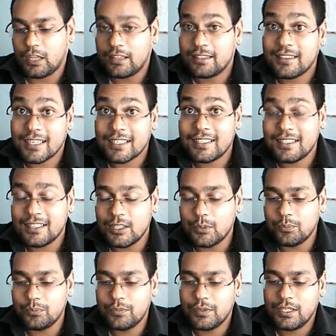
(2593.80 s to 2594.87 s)
threatened
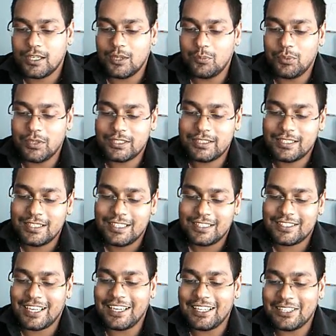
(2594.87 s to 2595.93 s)
them a bit,
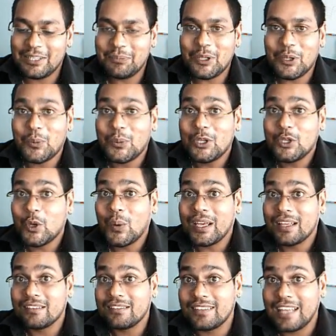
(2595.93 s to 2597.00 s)
telling them that we know
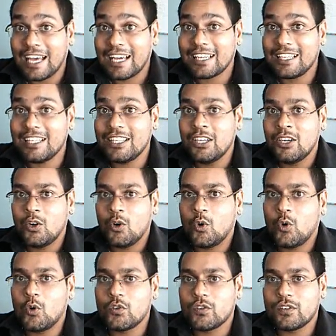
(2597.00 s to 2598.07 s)
exactly
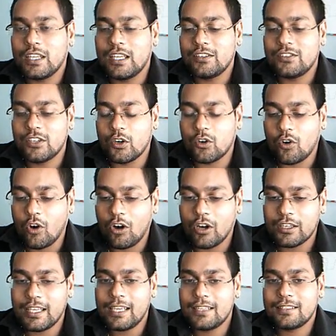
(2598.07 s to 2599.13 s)
who's entering
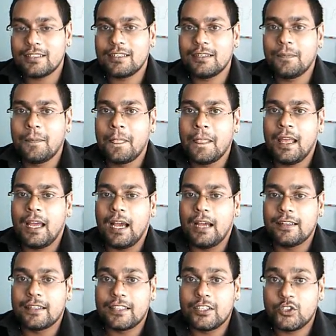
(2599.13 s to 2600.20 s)
wrong data
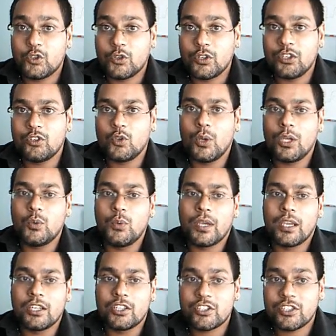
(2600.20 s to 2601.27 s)
and that they shouldn't do it.
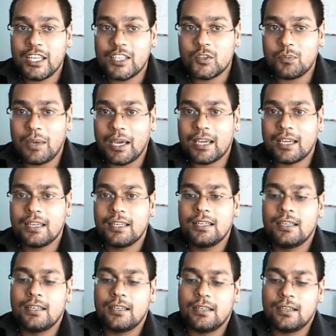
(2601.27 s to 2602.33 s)
We can trace back
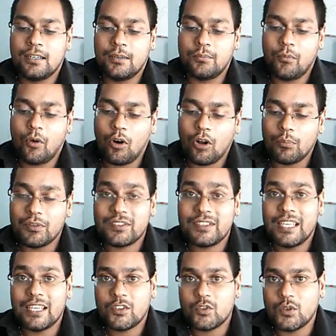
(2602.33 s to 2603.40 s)
all
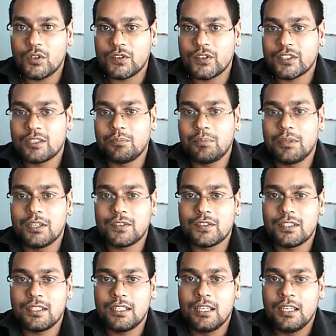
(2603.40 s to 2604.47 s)
mistakes to a certain
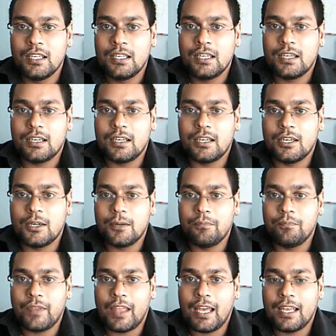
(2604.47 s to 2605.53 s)
person,
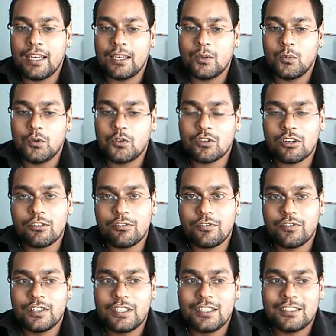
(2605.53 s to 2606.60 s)
and we sort
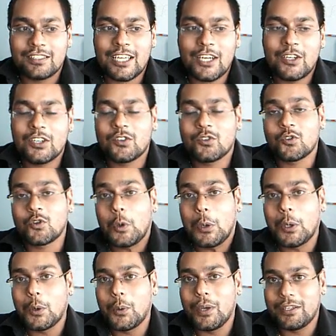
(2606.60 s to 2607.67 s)
of tried to just throw
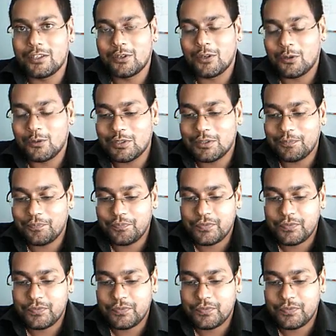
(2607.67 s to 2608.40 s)
our weight around.